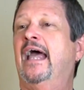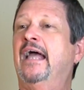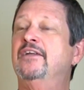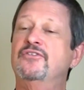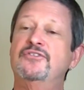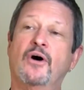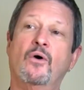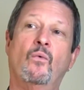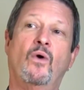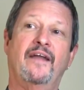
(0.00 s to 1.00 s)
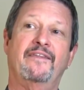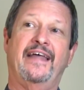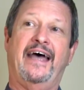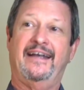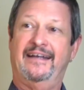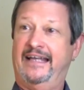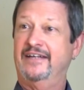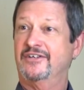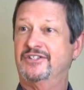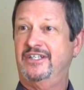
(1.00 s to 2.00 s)
And you don't want that
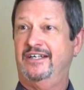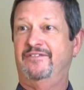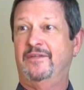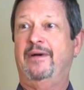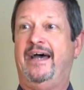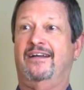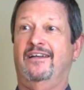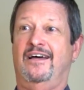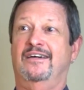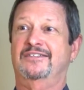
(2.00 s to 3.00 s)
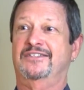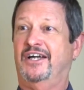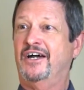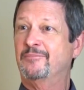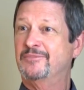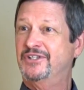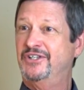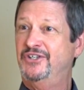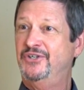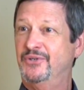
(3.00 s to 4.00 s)
energy of the bad luck to come to
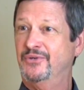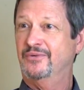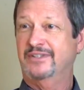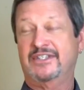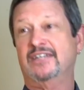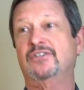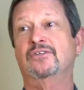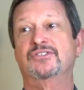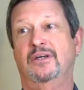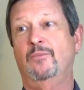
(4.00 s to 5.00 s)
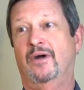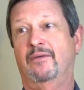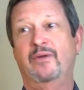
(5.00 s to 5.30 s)
you, because it has to go somewhere.